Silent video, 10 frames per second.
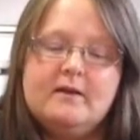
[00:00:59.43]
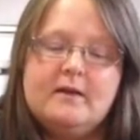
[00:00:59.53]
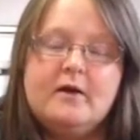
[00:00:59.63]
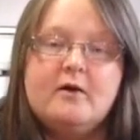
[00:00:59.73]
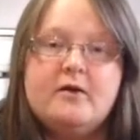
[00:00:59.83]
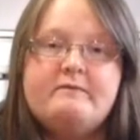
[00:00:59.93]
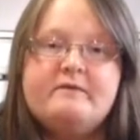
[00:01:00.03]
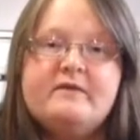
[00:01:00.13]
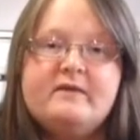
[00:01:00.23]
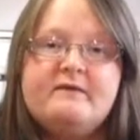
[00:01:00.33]
you have a
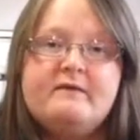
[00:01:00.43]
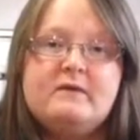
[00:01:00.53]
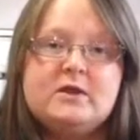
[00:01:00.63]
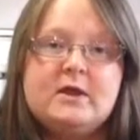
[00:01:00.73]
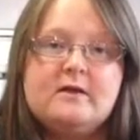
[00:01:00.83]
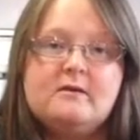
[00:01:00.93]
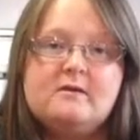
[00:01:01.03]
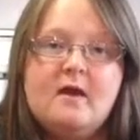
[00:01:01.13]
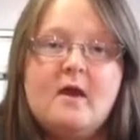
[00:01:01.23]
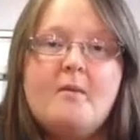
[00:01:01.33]
50-50 chance,
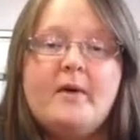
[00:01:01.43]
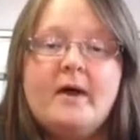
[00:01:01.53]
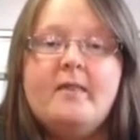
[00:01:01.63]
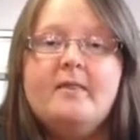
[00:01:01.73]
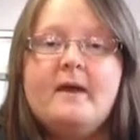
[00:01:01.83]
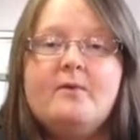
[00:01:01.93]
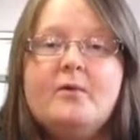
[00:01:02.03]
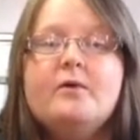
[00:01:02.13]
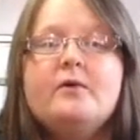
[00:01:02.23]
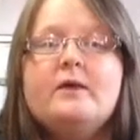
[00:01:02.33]
but they
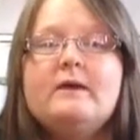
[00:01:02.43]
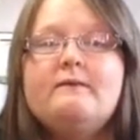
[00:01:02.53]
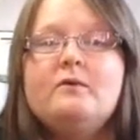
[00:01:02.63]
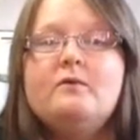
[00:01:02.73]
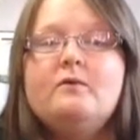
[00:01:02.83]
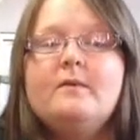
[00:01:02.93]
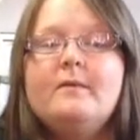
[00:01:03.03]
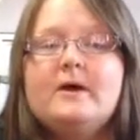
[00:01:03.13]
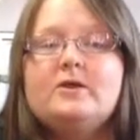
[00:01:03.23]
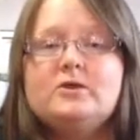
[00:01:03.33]
will give you the
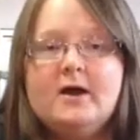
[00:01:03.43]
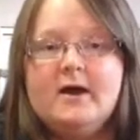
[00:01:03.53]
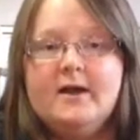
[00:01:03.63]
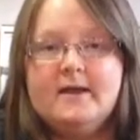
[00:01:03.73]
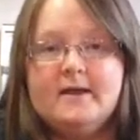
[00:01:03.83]
best shot at